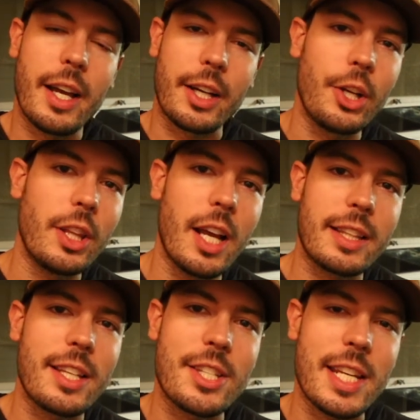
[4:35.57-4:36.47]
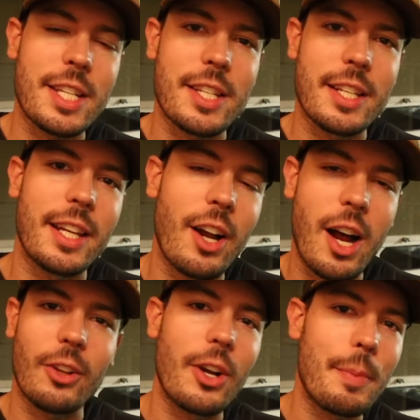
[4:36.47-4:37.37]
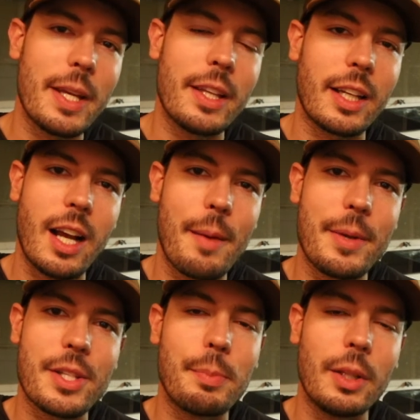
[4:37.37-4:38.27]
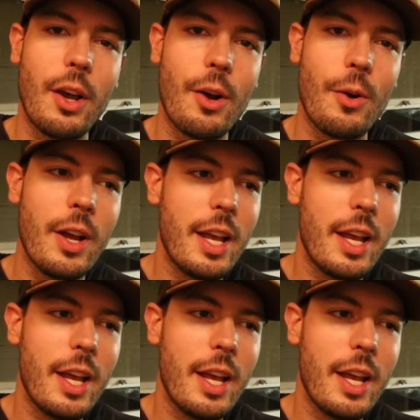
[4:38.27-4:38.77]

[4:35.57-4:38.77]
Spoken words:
Good luck this season, and holler at me in the comments below